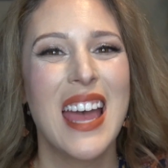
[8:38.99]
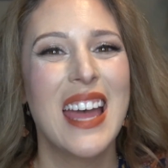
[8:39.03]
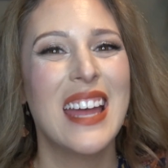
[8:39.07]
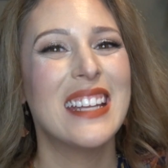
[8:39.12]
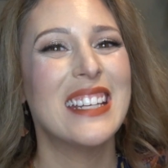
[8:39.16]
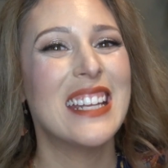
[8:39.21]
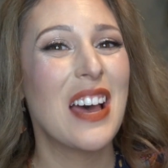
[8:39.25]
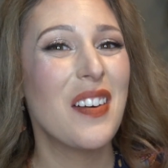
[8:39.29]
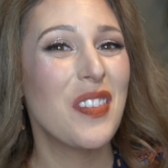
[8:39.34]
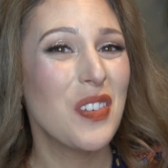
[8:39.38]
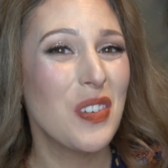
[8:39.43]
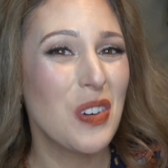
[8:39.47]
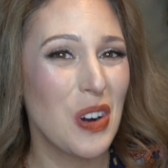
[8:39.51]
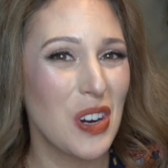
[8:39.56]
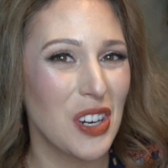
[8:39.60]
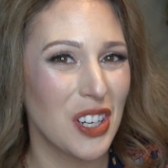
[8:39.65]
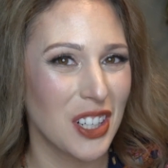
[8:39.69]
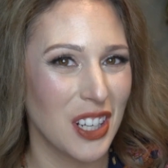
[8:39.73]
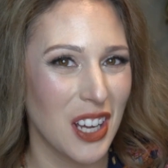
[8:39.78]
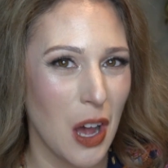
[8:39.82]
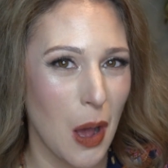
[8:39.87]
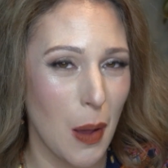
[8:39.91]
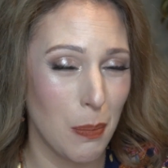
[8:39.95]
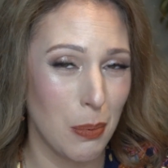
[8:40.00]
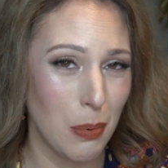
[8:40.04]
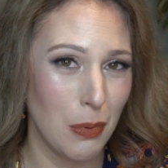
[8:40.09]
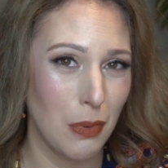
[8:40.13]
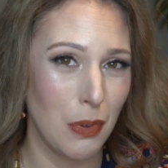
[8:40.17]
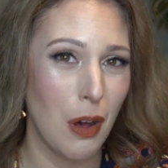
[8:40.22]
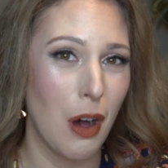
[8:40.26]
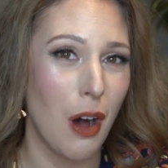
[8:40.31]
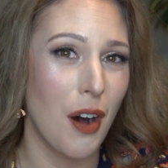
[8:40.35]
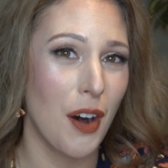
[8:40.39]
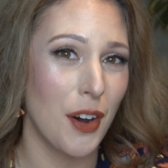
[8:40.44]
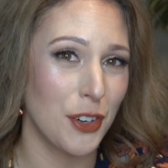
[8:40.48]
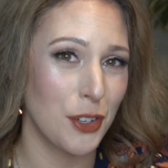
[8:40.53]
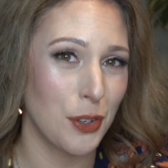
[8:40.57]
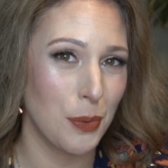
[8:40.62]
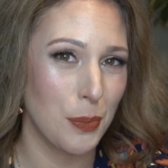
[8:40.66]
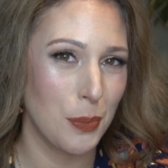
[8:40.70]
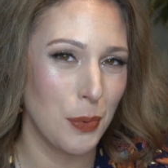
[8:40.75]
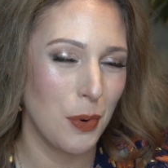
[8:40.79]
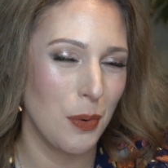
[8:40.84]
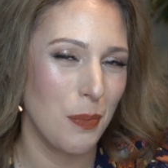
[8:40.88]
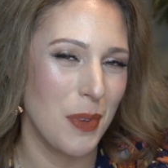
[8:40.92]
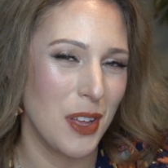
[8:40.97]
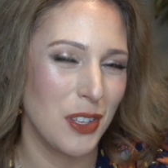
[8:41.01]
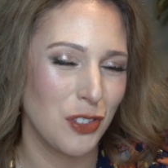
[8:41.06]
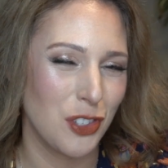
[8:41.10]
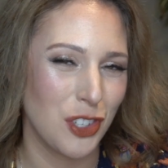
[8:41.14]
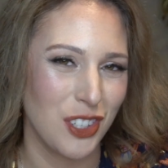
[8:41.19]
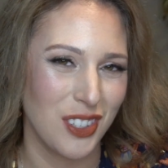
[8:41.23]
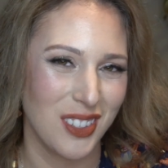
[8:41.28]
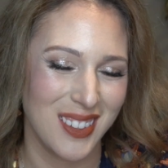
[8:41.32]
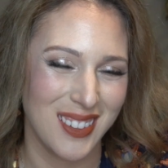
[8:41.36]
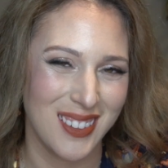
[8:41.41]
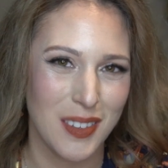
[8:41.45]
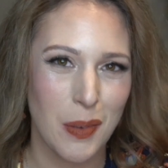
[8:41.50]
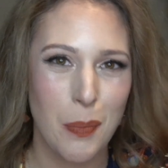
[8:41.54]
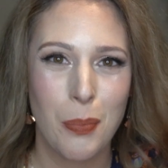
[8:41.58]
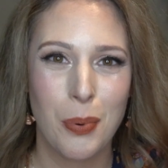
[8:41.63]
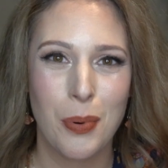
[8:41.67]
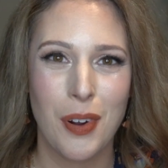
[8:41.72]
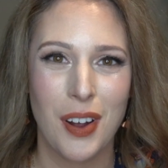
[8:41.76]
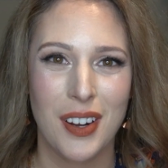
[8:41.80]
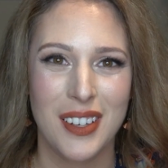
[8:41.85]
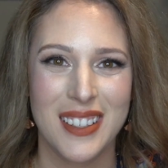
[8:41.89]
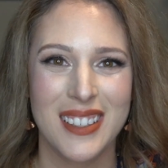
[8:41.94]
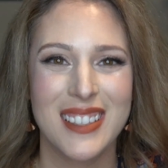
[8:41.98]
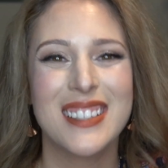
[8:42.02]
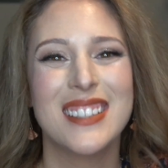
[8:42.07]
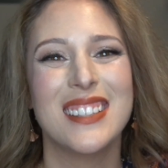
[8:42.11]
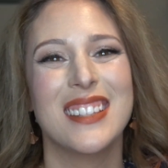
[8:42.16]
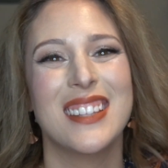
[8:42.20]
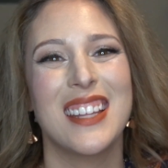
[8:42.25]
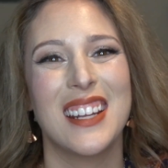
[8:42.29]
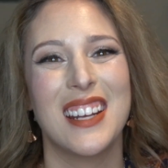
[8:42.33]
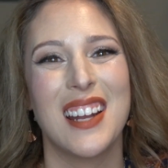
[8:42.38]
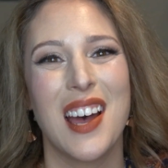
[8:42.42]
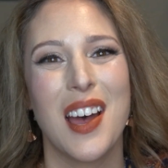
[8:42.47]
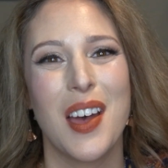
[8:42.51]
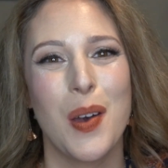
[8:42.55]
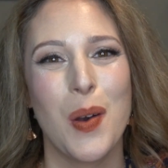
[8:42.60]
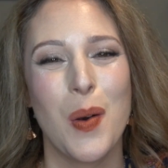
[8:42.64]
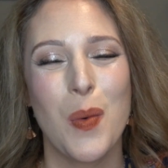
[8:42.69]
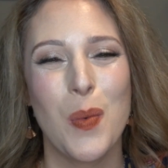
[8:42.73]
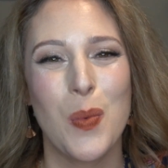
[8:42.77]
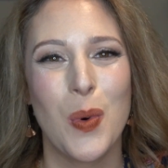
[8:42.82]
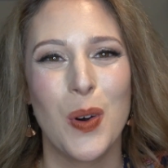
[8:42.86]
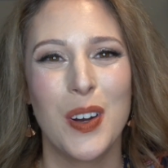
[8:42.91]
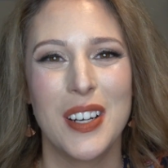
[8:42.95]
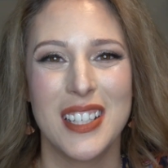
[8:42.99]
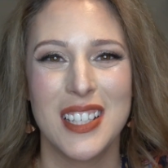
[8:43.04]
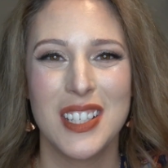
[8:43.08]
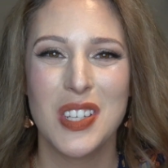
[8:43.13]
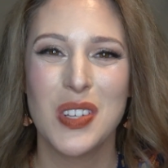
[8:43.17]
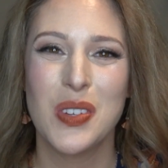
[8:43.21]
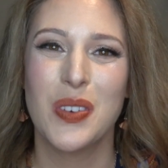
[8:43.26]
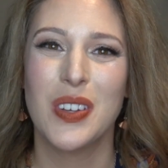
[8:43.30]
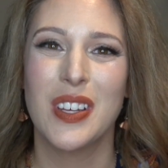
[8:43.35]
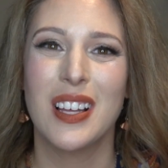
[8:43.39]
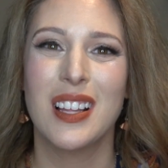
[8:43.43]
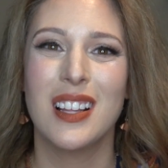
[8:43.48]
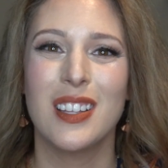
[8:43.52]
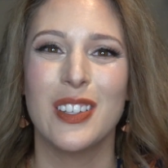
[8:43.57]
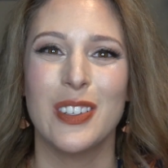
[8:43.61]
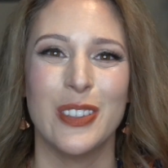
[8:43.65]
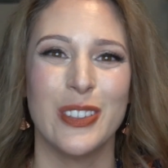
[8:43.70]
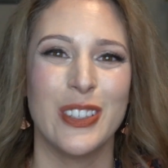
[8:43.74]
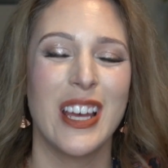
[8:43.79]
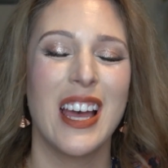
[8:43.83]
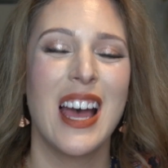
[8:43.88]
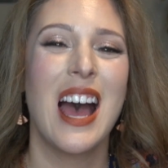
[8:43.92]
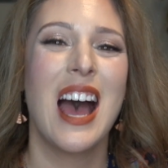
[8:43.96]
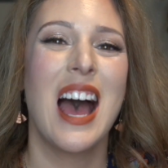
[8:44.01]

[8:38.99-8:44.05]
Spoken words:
Now there are a couple honorable mention products that I wanted to include.